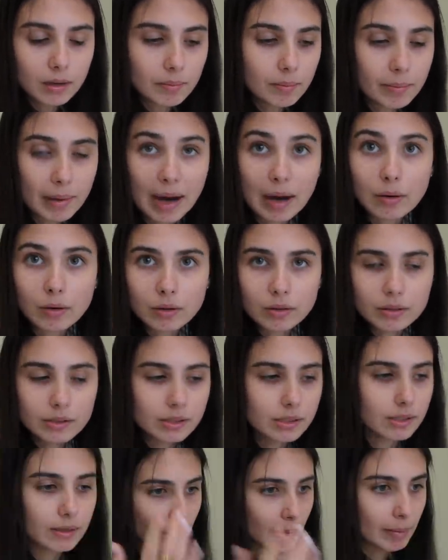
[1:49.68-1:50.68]

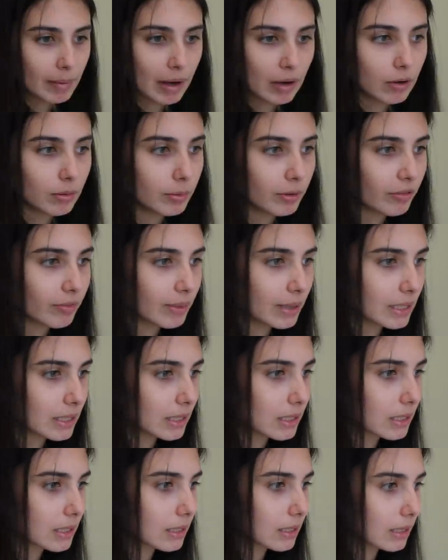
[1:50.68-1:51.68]
bowels, my bowel
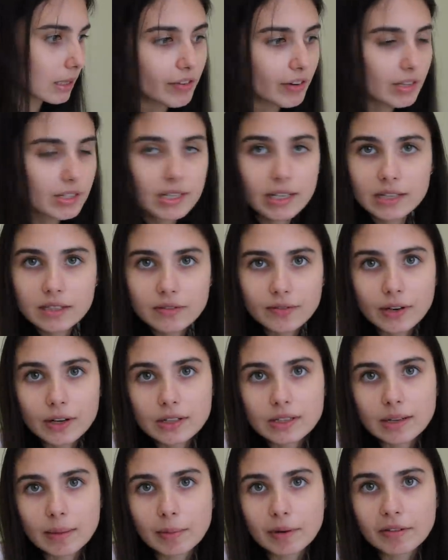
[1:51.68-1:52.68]
movements. First things
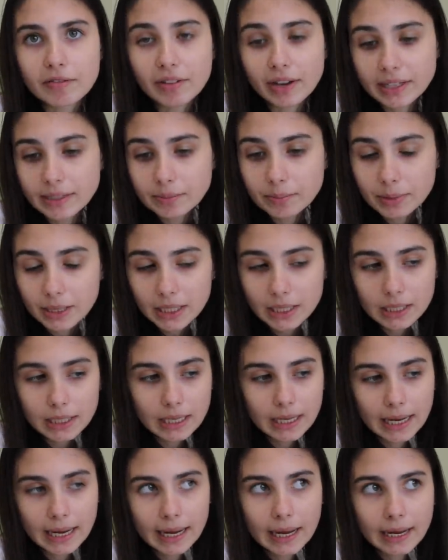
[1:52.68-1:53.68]
first, I'm gonna find a beat,
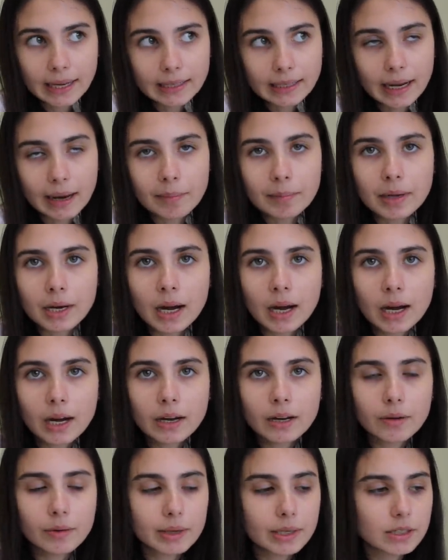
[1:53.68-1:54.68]
and I'm
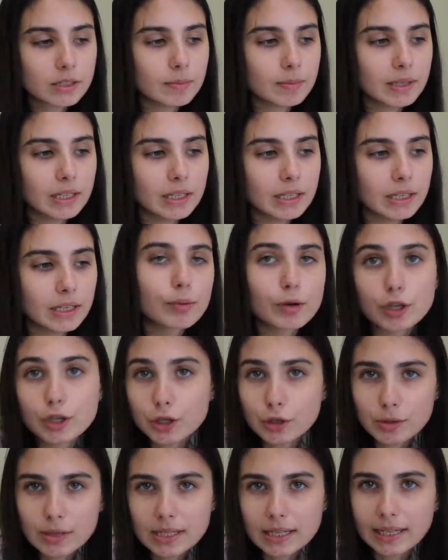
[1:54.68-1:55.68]
not going to be
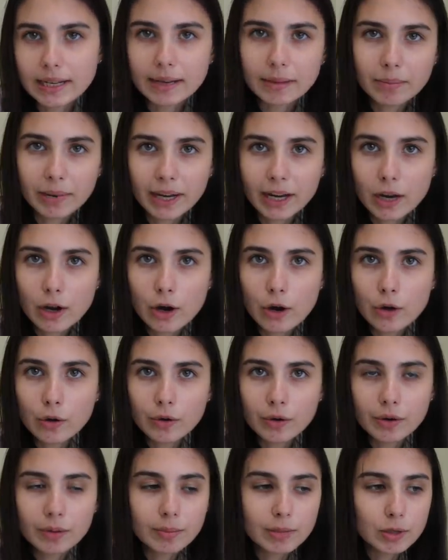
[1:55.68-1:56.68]
producing my
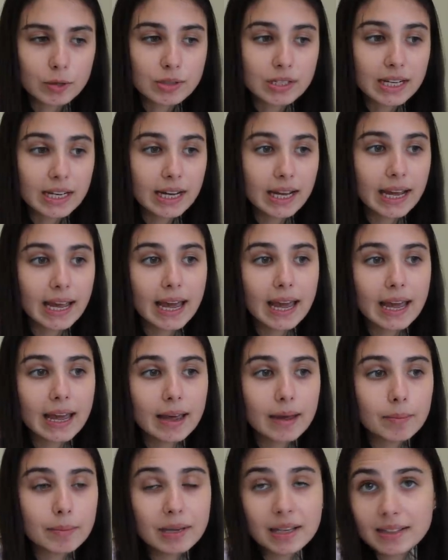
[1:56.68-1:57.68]
own music
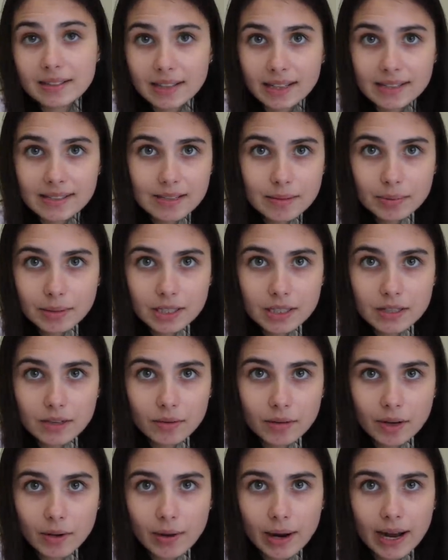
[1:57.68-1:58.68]
because I simply
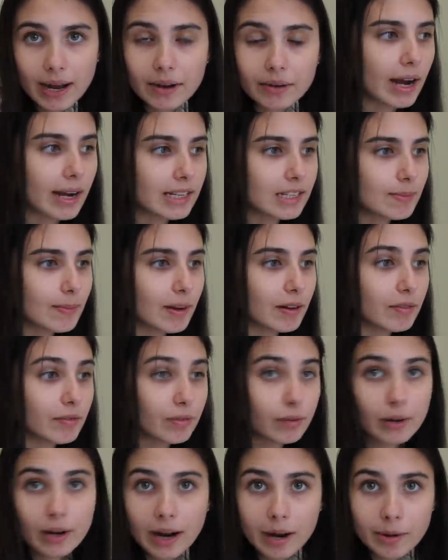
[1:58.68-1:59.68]
don't know how. I spent
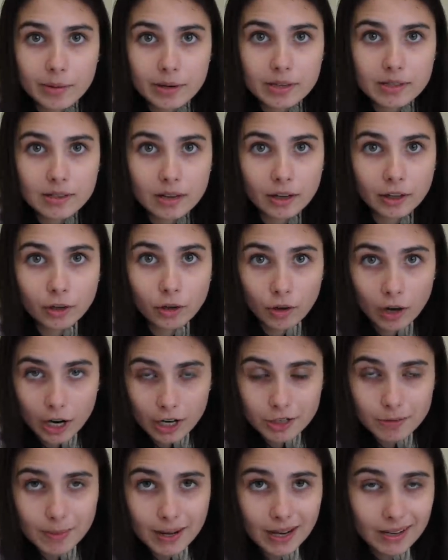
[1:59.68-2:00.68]
4 hours on
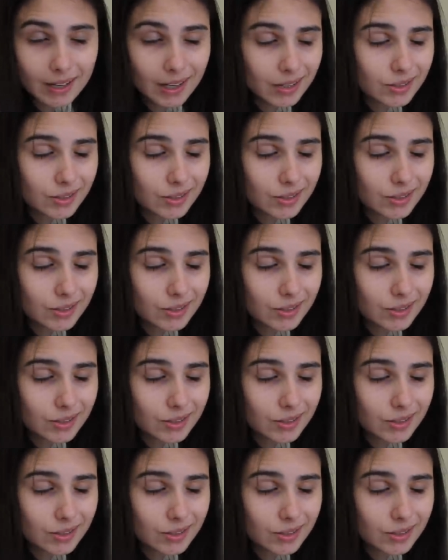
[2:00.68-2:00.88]
GarageBand